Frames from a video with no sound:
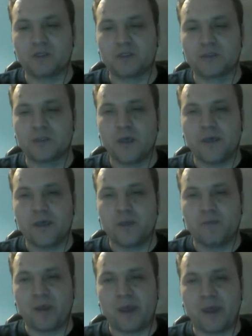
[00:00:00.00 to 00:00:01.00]
It's
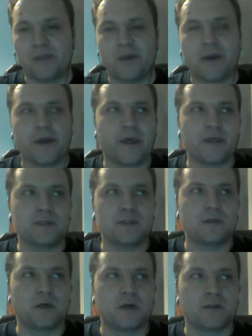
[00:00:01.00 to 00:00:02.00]
implemented, I guess,
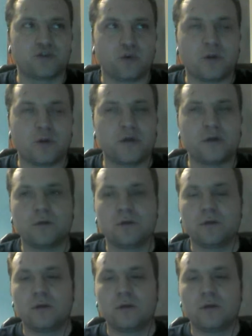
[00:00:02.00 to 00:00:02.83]
in the controller.